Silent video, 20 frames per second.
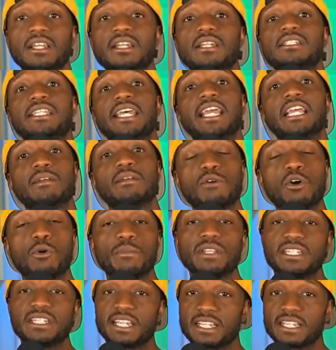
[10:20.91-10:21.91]
Take a moment,
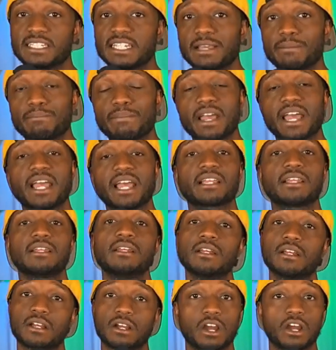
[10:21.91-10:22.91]
take a step back,
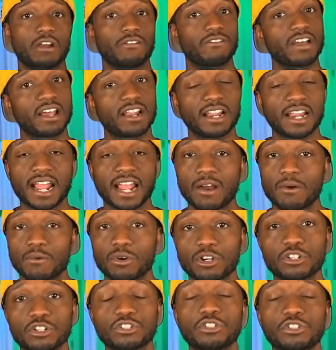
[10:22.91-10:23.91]
carve out an hour
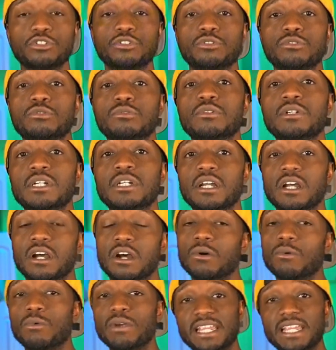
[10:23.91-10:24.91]
to a
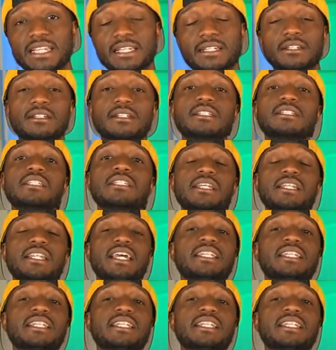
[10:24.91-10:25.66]
week to then